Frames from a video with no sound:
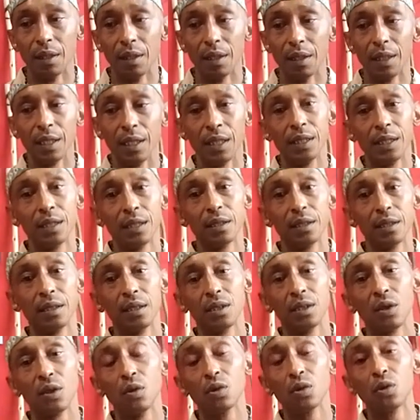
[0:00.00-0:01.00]
it's
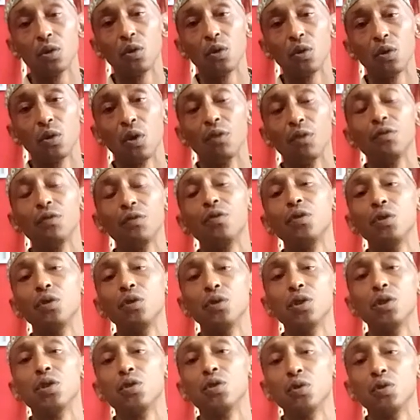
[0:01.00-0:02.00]
also confusing
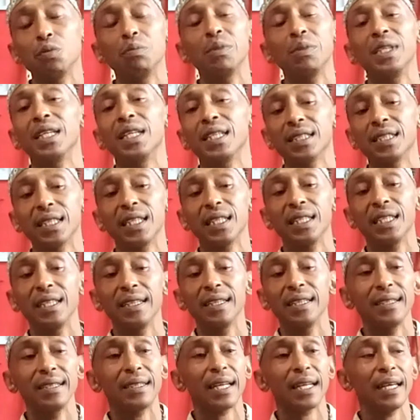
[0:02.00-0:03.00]
to me as a healer
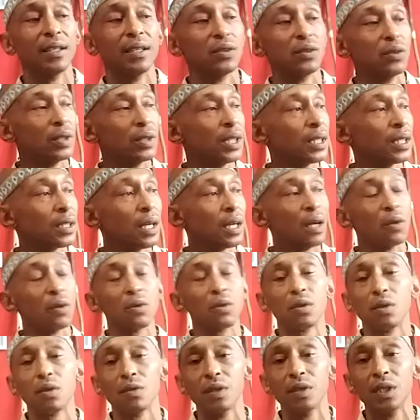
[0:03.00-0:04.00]
trying to get out
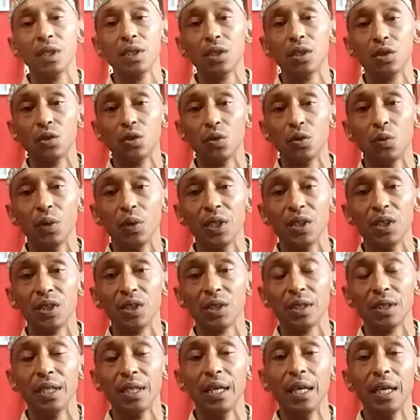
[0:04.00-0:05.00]
of the
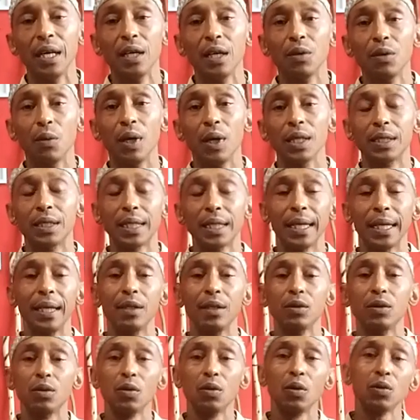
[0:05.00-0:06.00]
situation while
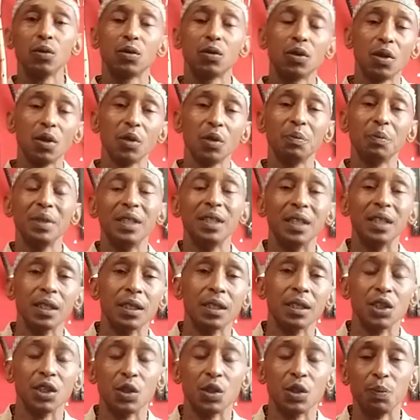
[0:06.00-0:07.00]
trying to also not be
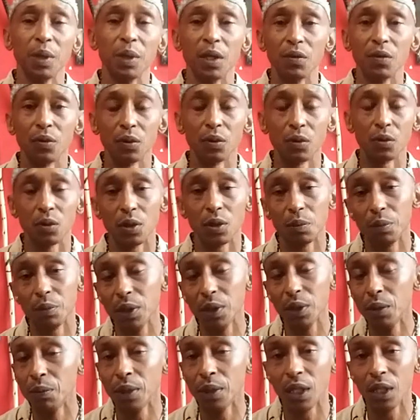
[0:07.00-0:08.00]
disrespectful to the
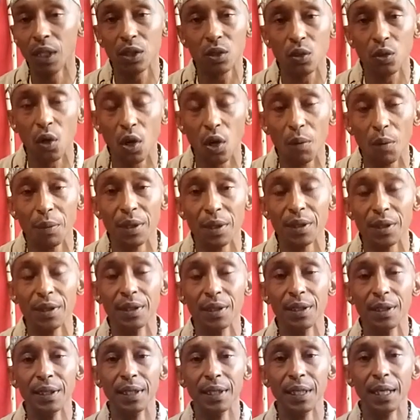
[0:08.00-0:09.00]
people. That's normal.
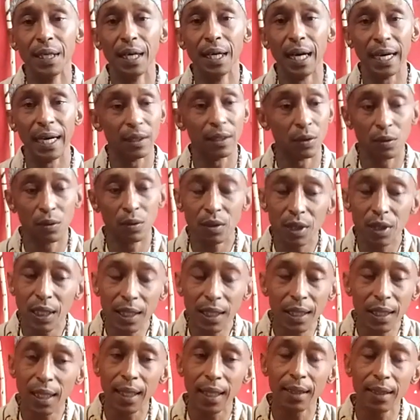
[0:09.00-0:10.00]
I don't
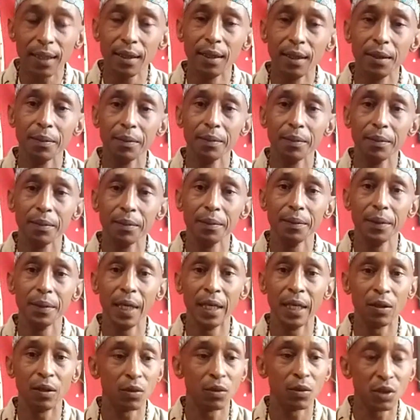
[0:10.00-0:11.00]
think like them. I
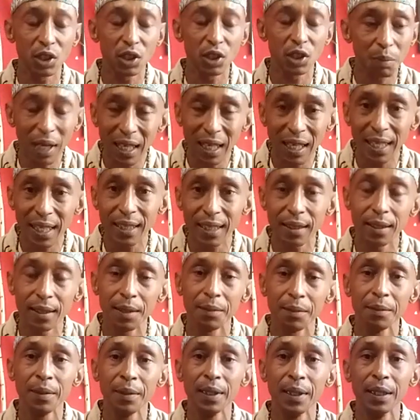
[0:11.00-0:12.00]
don't smell like them.
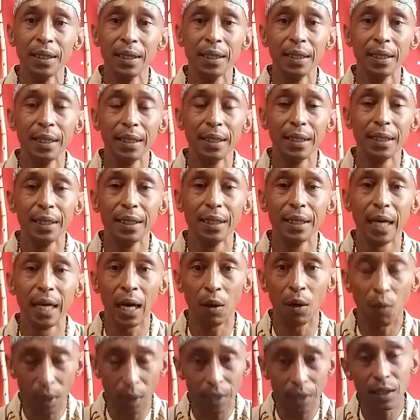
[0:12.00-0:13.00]
I
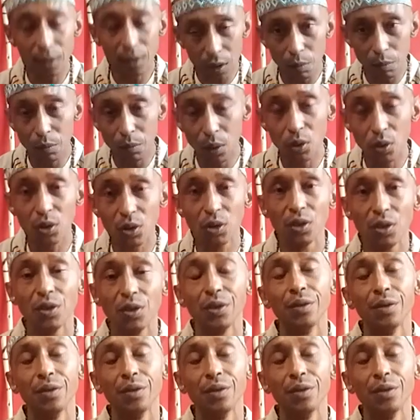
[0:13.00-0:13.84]
want the bush.